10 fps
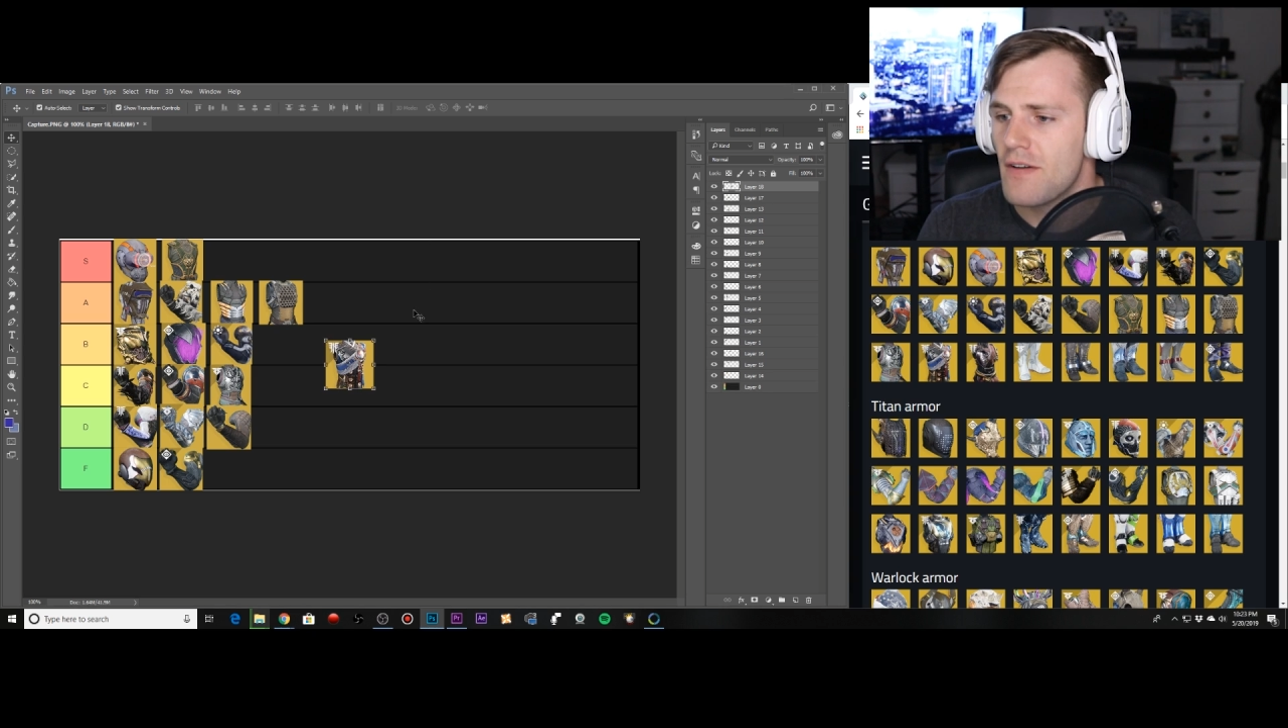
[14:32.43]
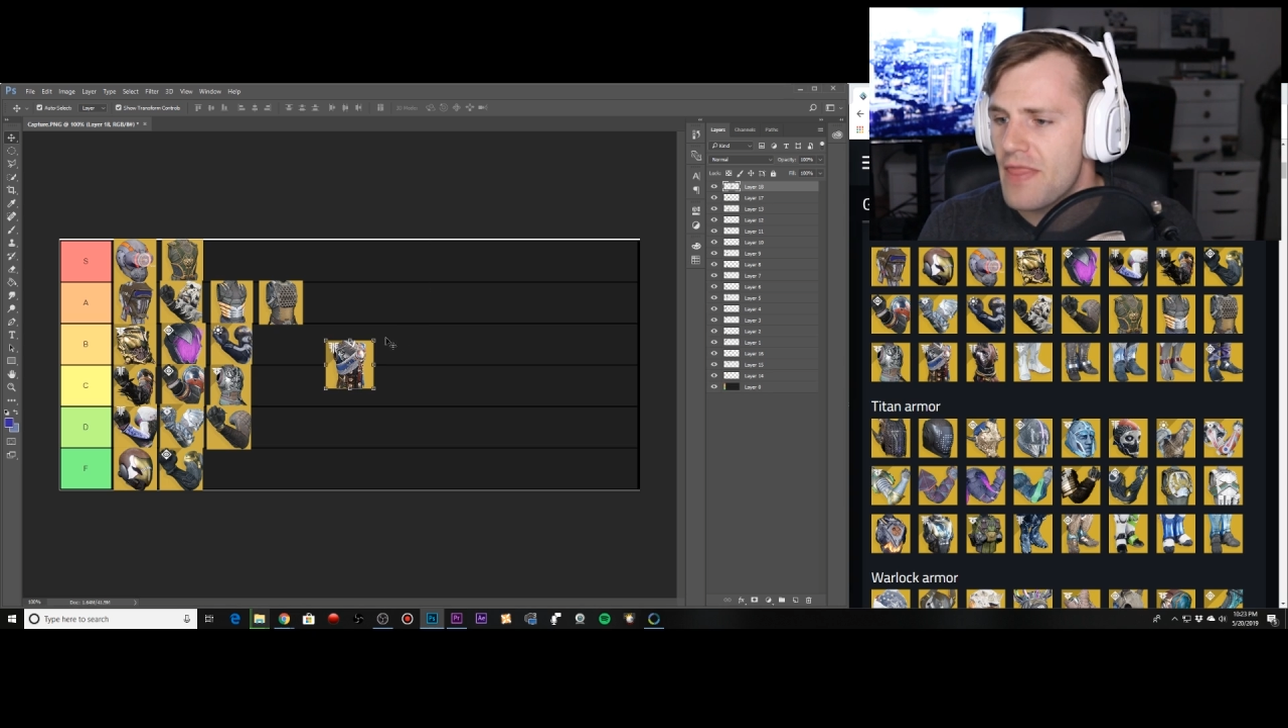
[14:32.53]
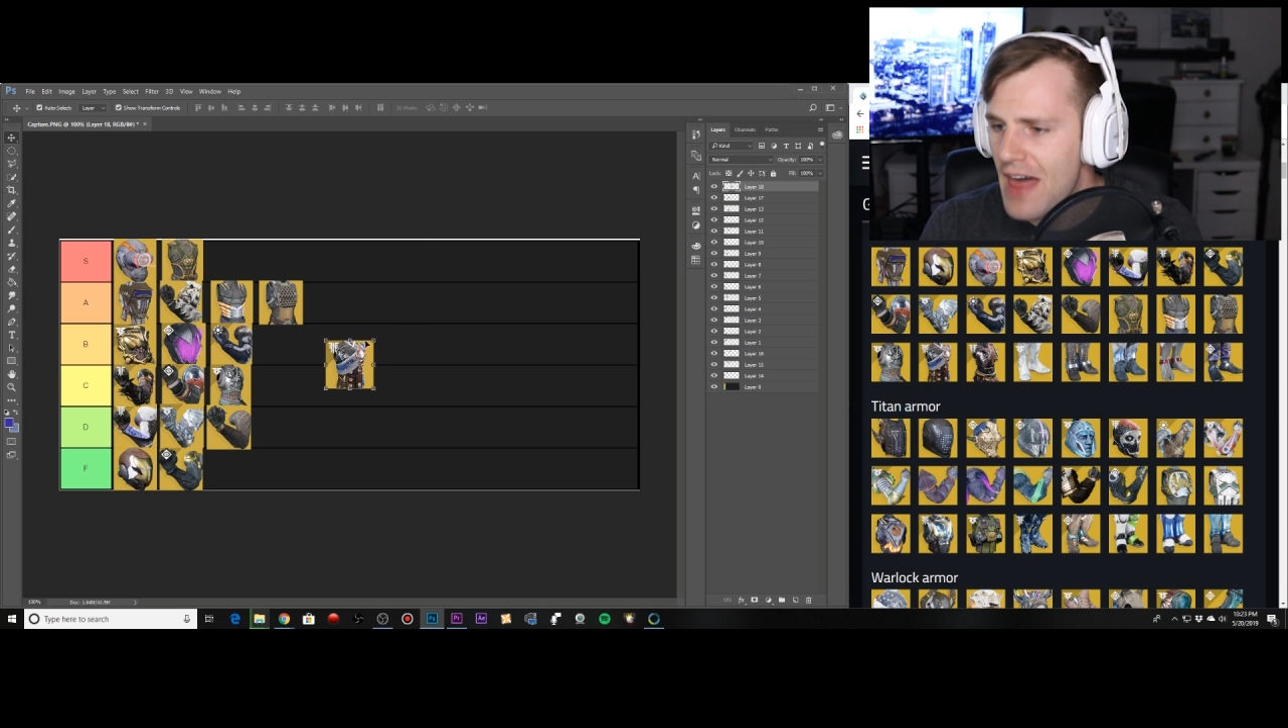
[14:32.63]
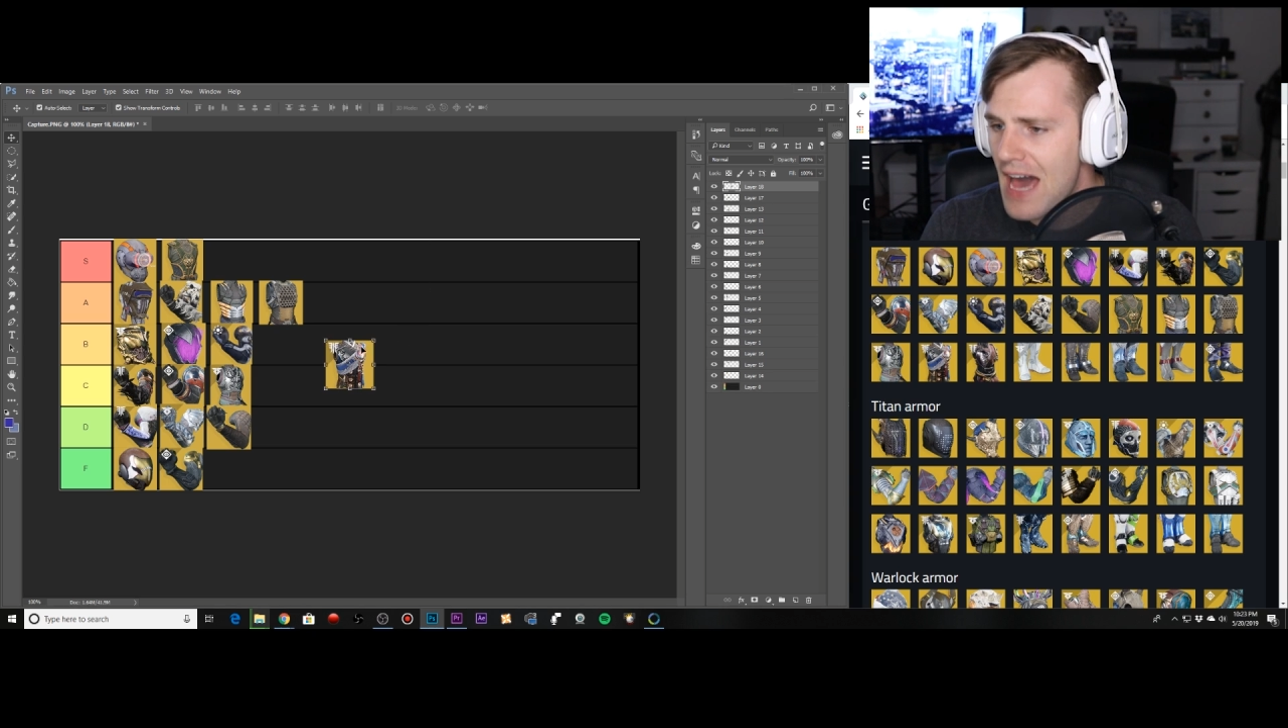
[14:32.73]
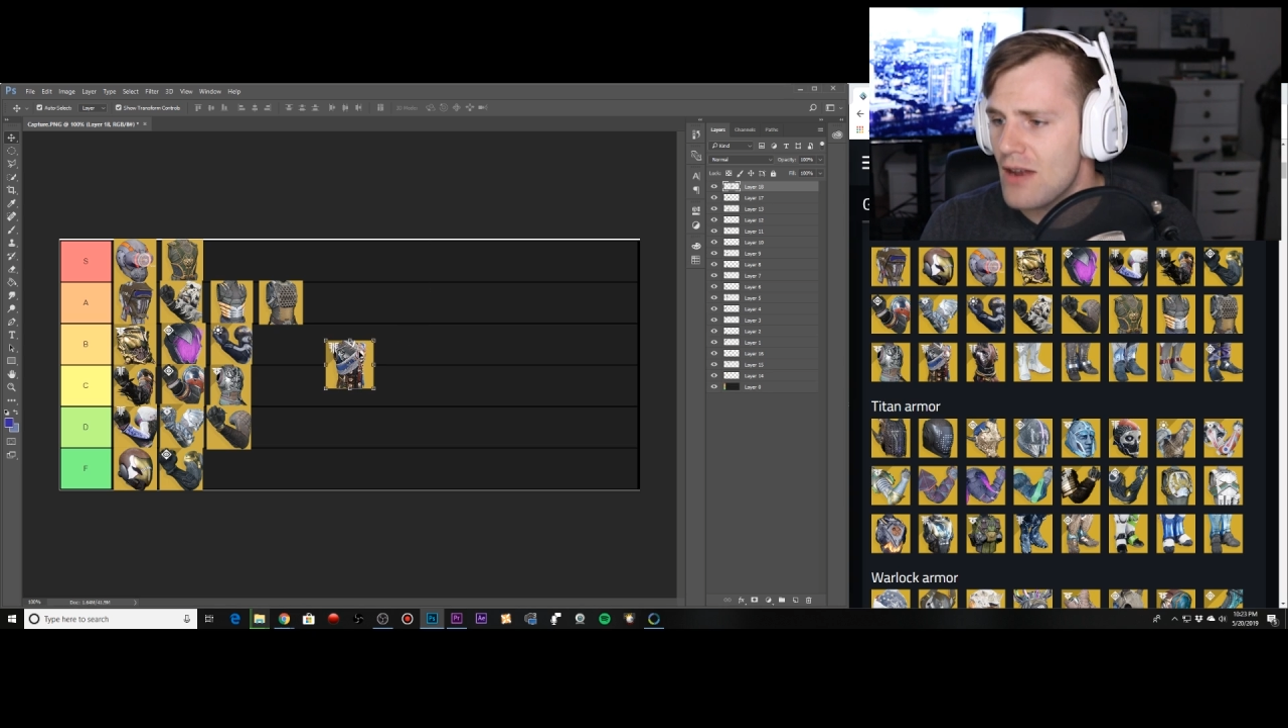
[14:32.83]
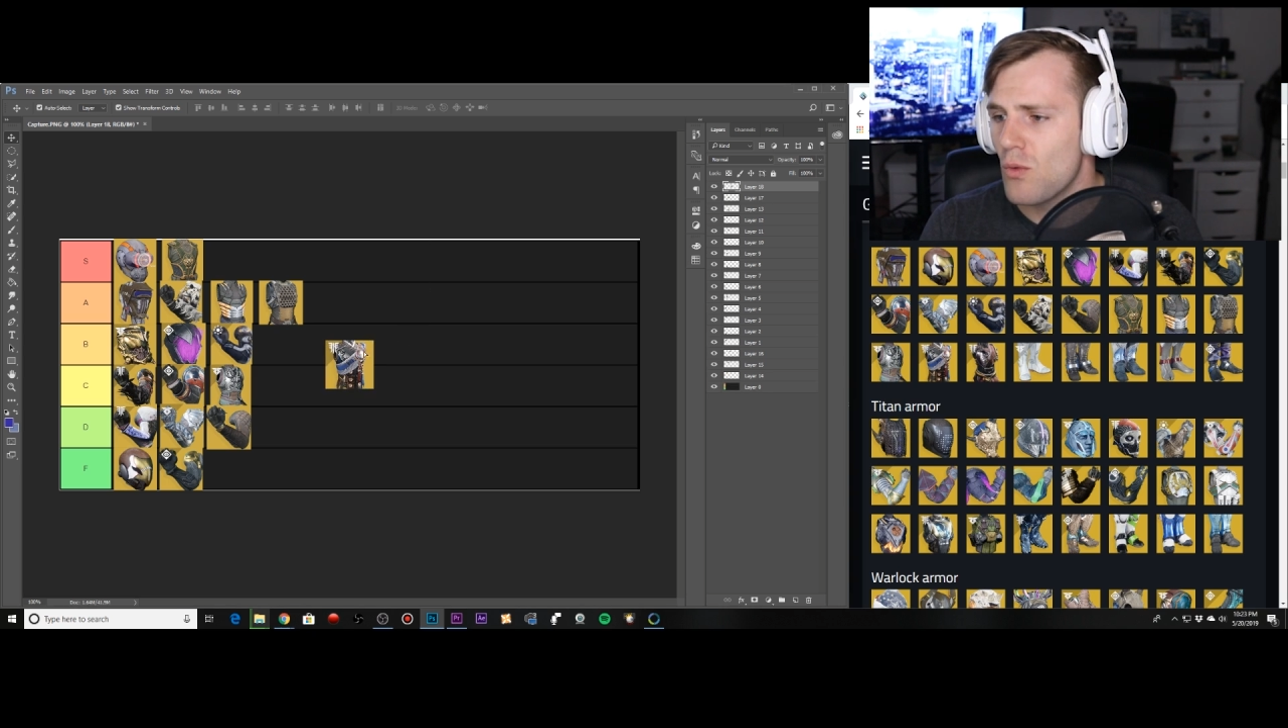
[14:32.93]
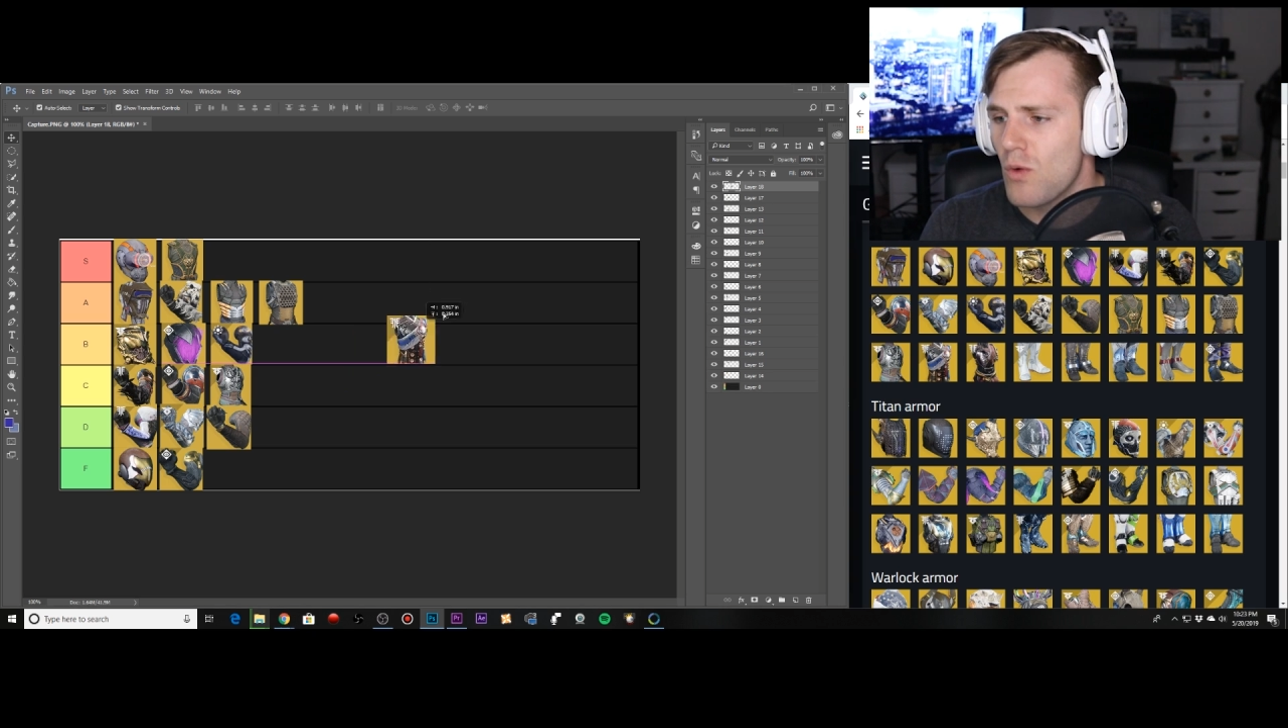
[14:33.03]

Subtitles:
For that,